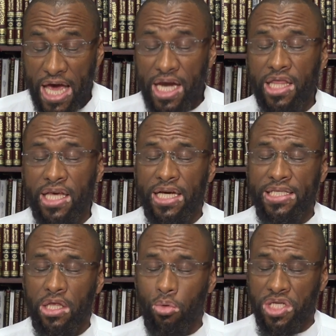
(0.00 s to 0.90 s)
Anything I
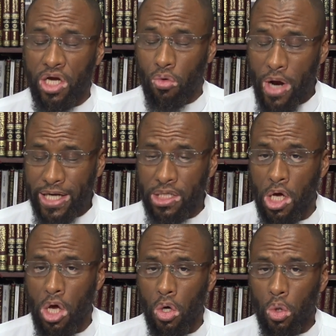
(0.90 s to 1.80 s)
said that was incorrect
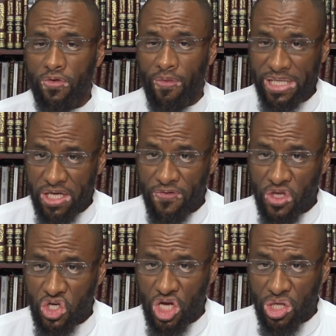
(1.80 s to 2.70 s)
was from myself
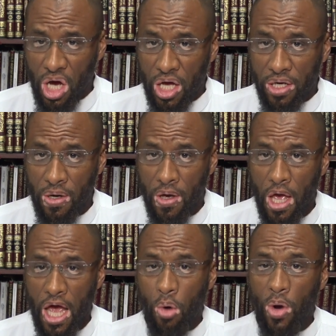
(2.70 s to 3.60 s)
and the shaitan.
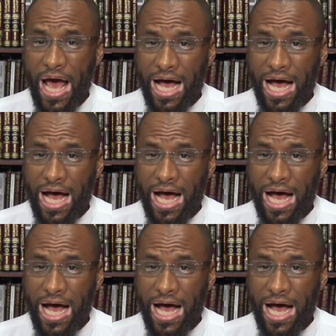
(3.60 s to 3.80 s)
And we